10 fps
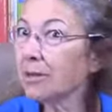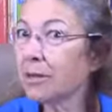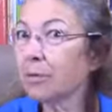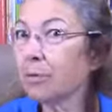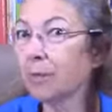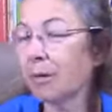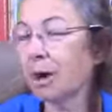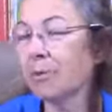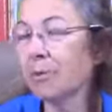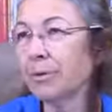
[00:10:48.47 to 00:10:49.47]
that will
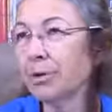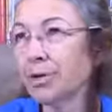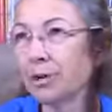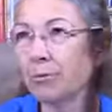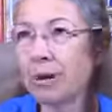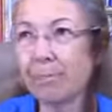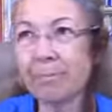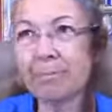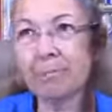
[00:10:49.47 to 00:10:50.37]
probably show up